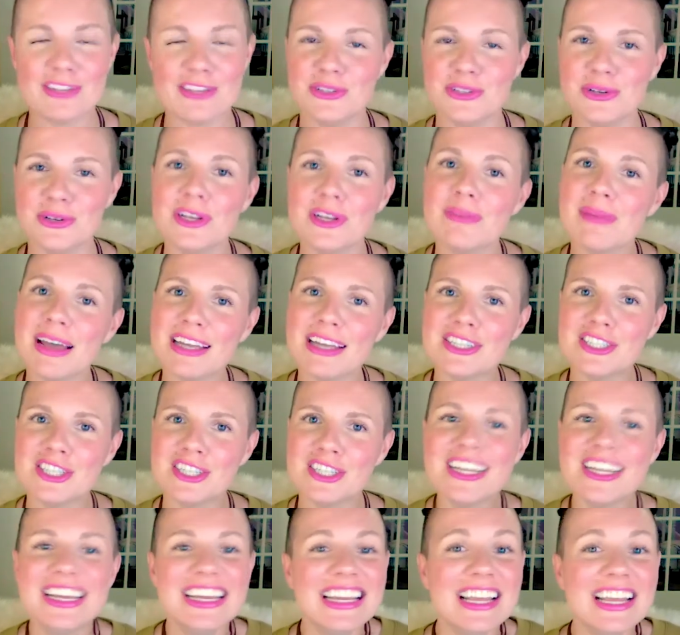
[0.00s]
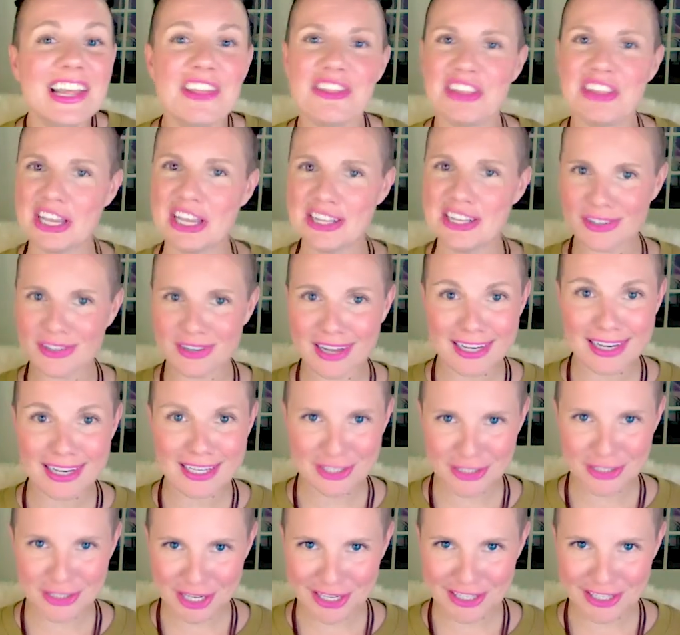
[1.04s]
As you can imagine, the internet
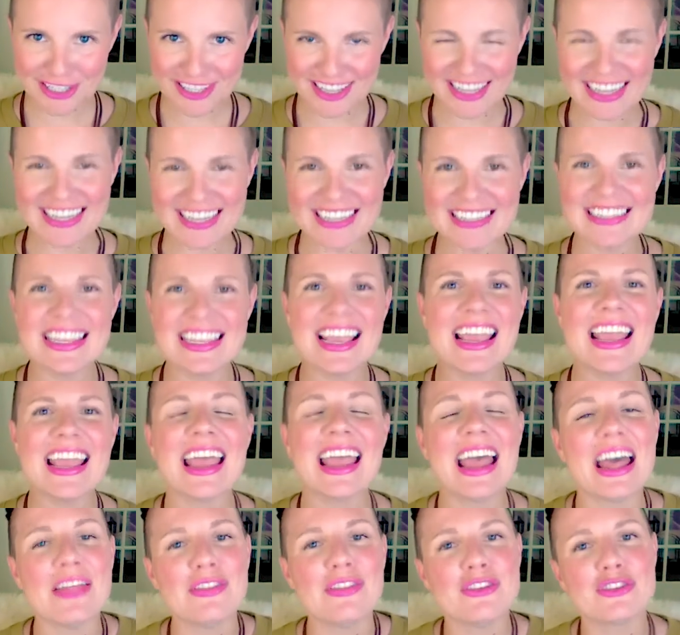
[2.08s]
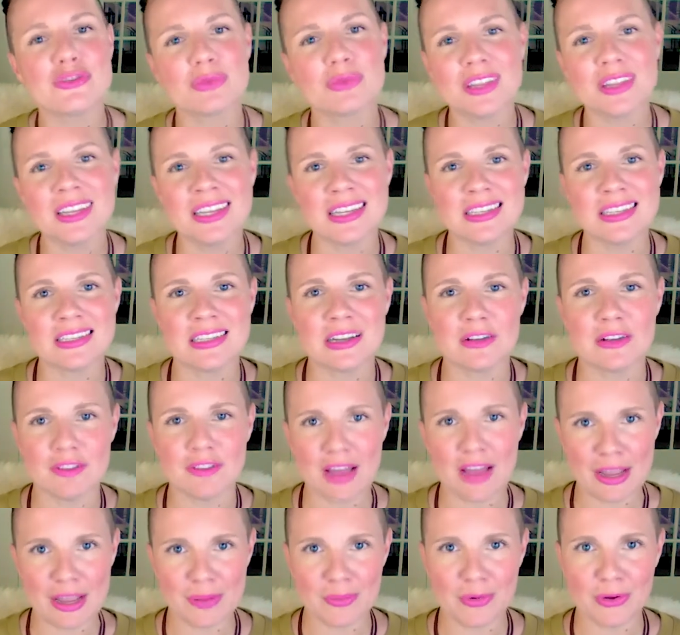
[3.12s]
has changed things, and this really isn't a
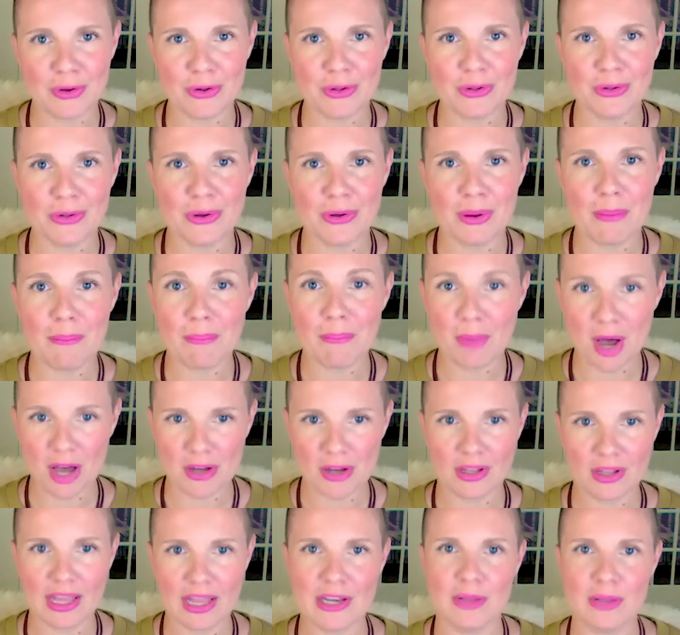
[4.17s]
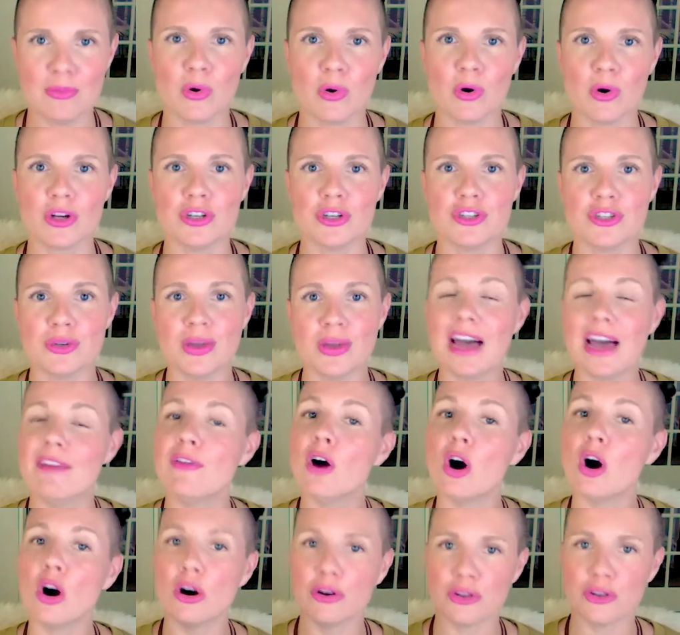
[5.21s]
viable model anymore to
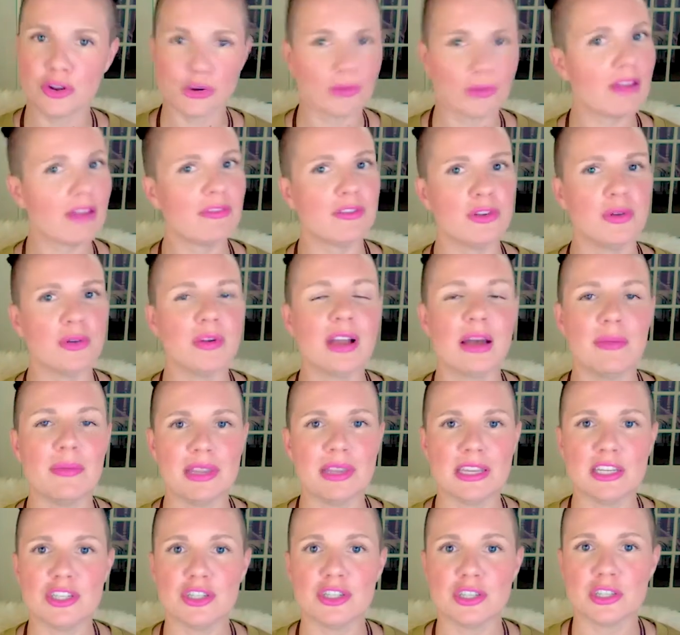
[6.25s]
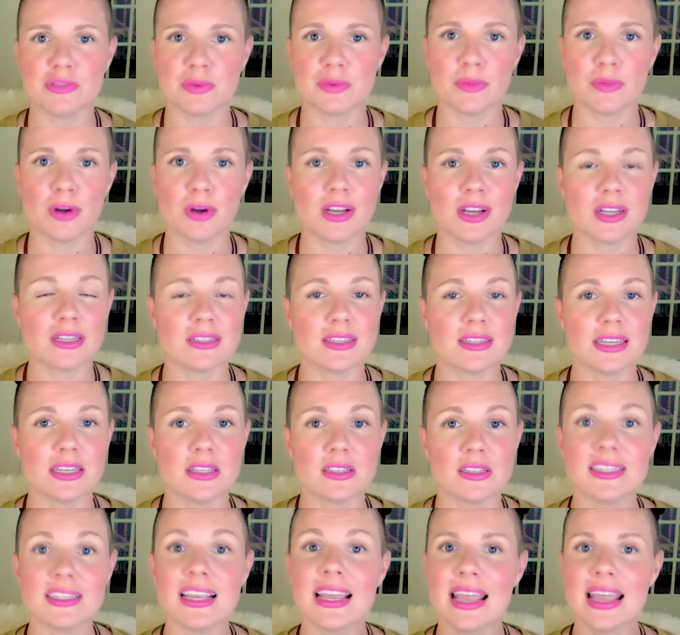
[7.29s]
have all your revenue coming in just from product
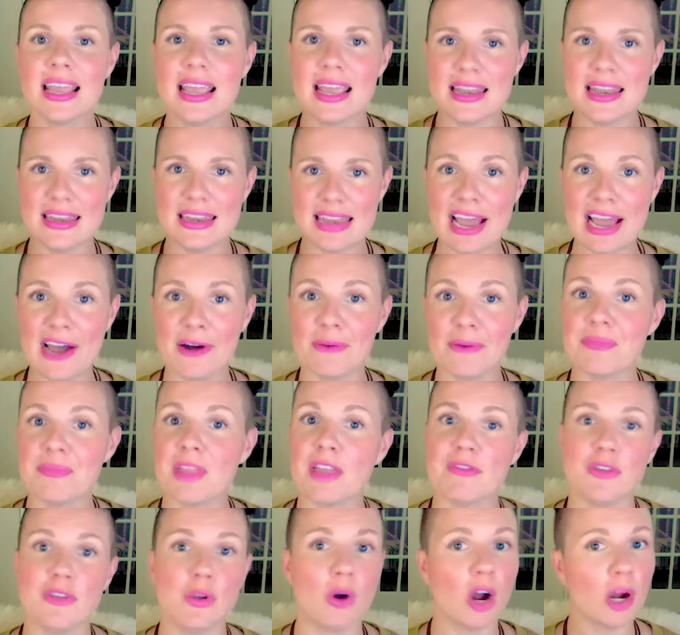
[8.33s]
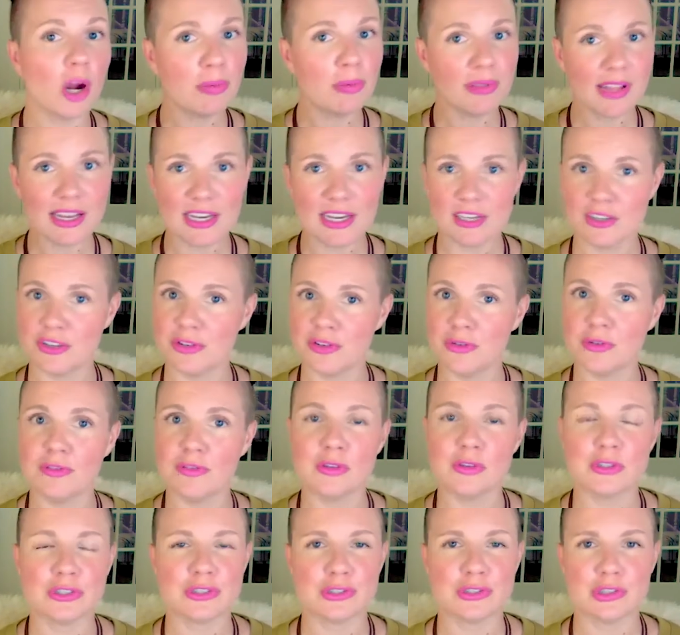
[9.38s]
sales. Now, if you are planning to do
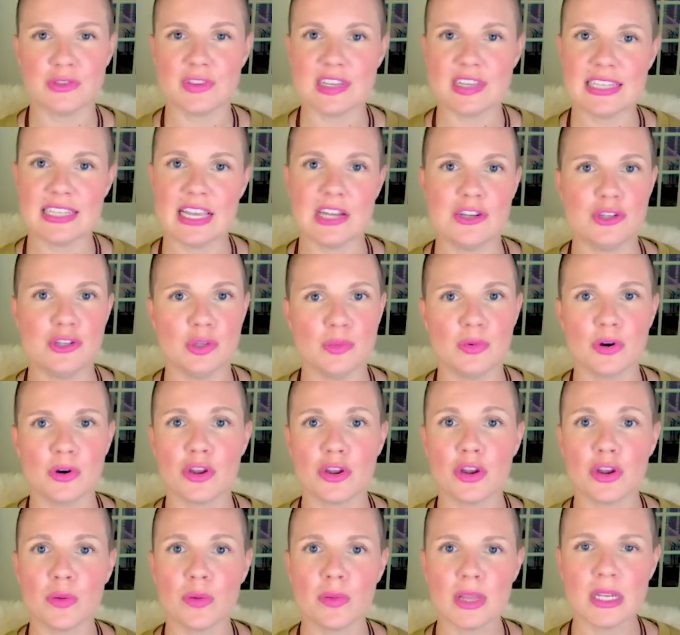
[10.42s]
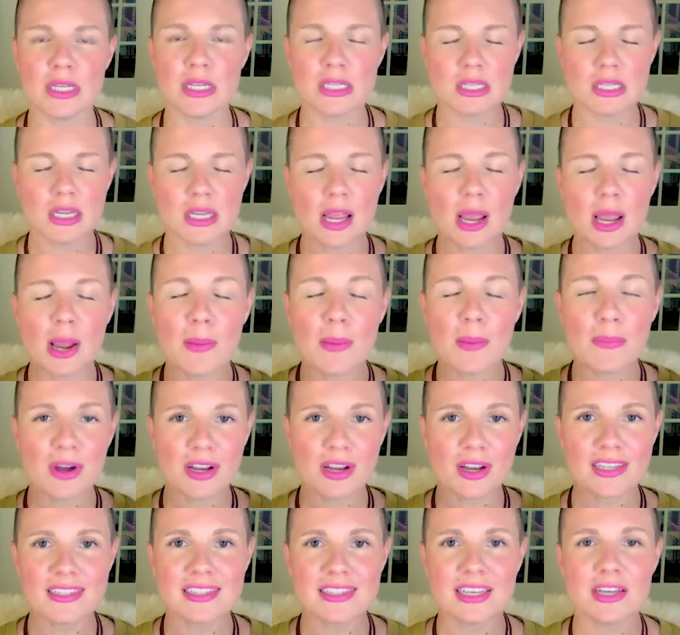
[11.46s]
full service and do procurement,
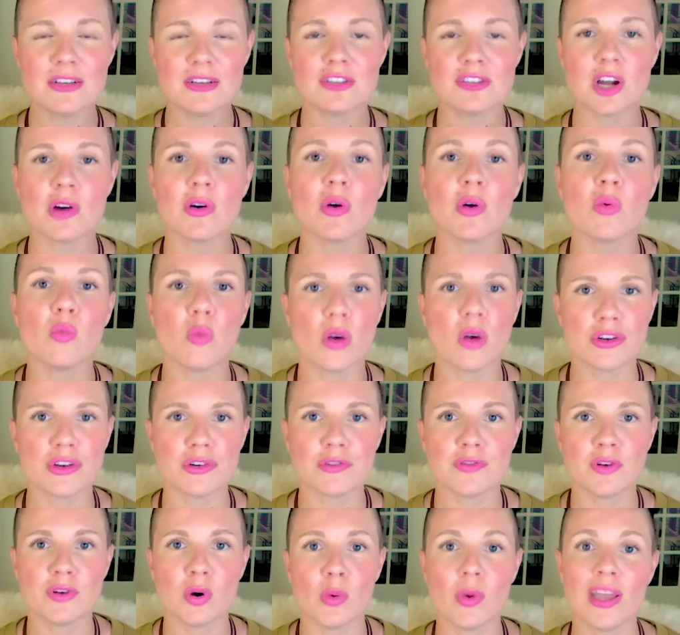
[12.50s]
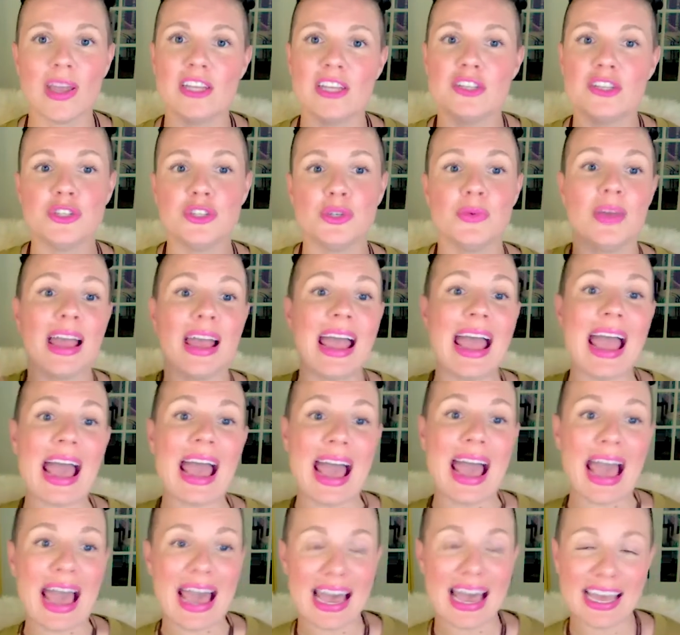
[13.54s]
product sales are a wonderful way to
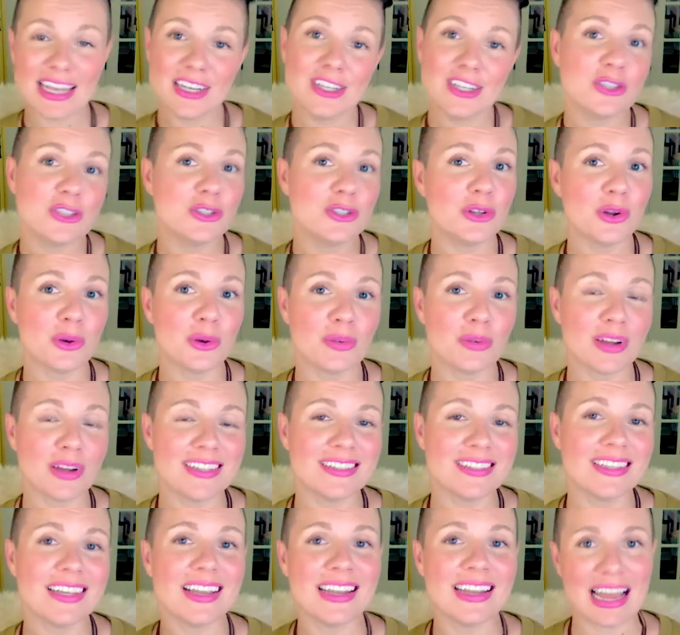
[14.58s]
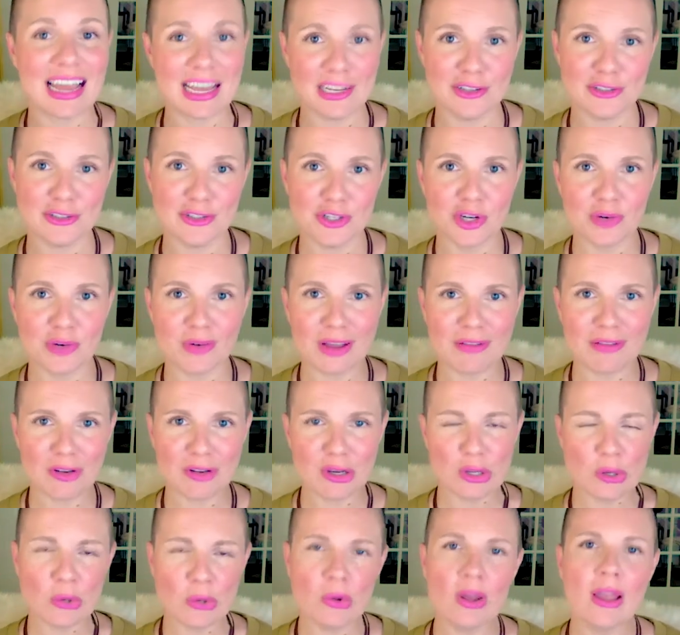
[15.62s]
add to your pricing and add to your
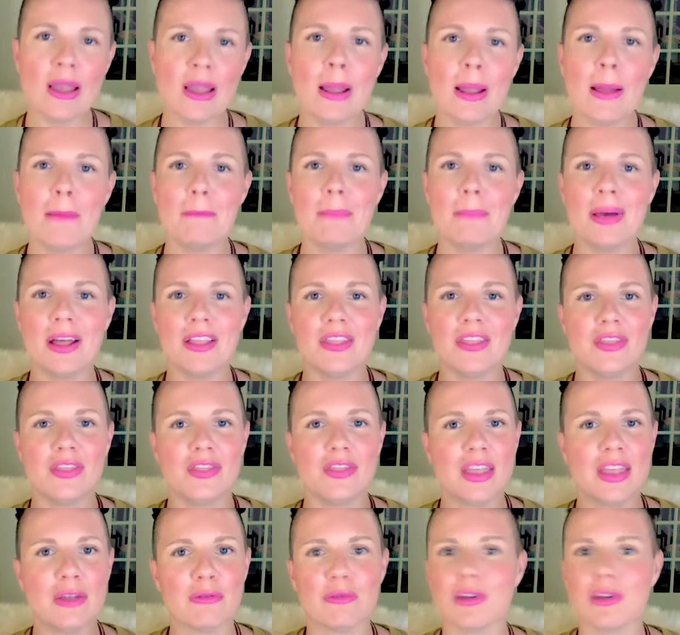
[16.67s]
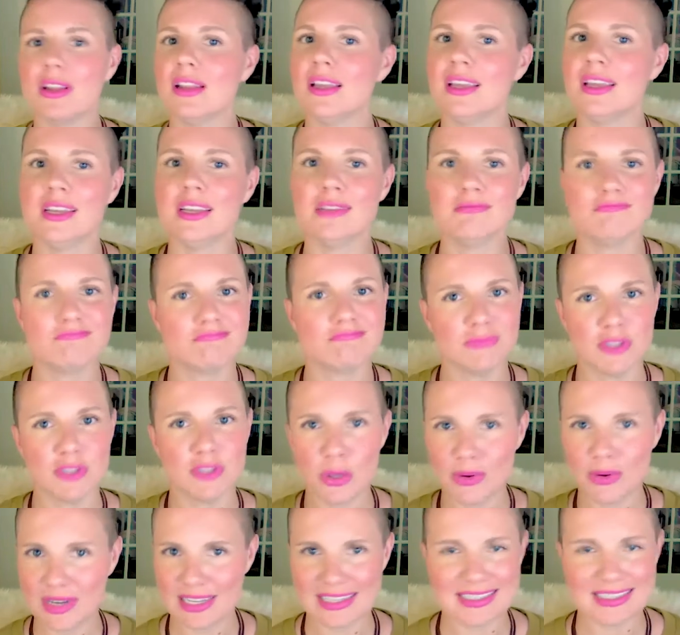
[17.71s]
revenue, but they really
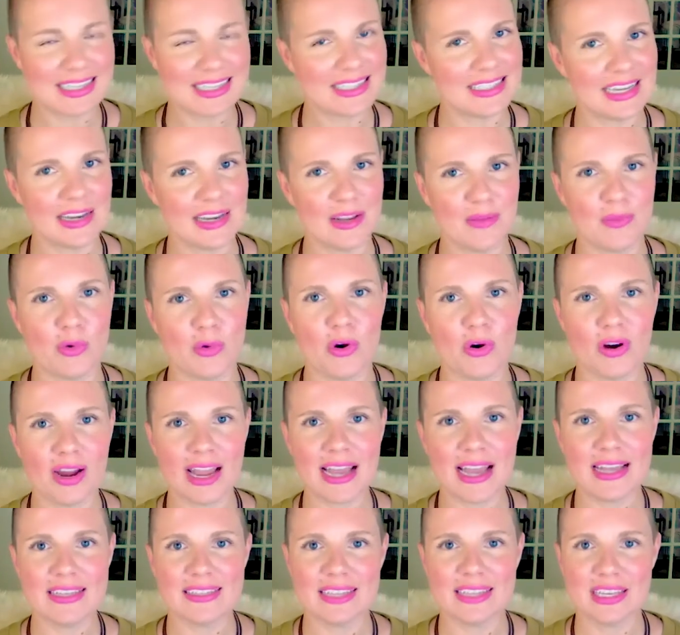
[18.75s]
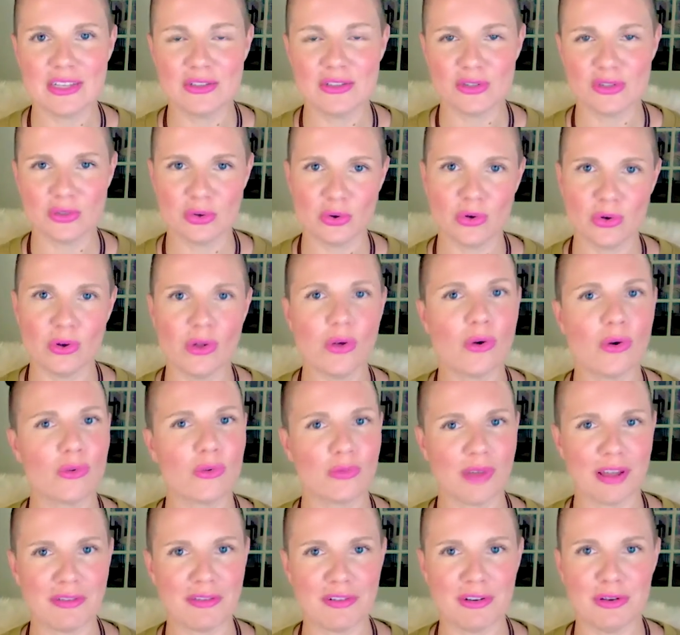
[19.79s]
don't exist anymore as a sole
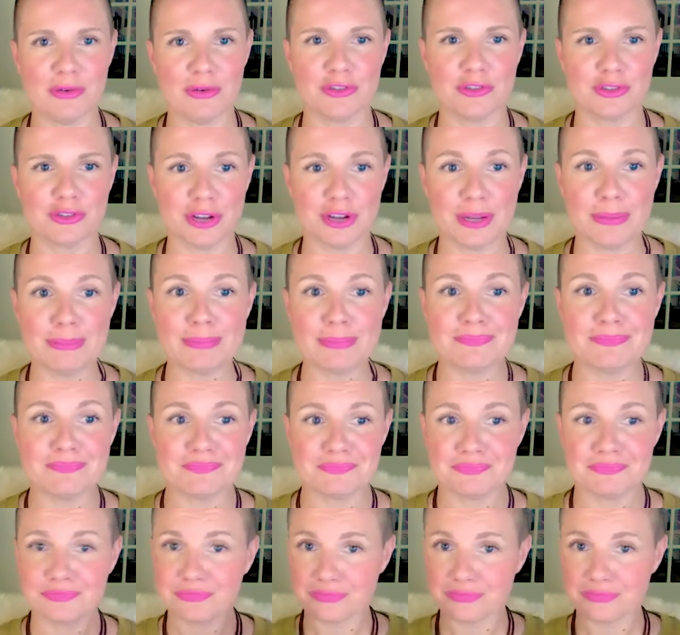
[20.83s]
revenue stream.